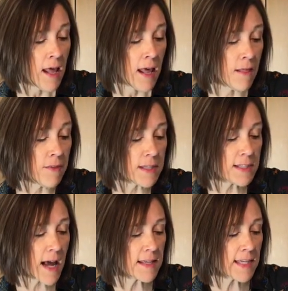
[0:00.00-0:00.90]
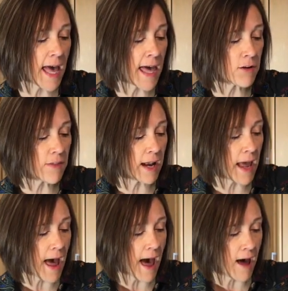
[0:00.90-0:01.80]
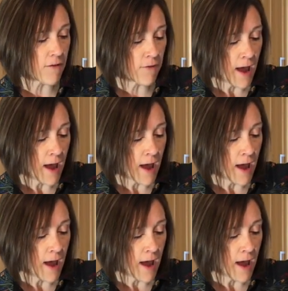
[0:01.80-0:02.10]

In this size canner that I have,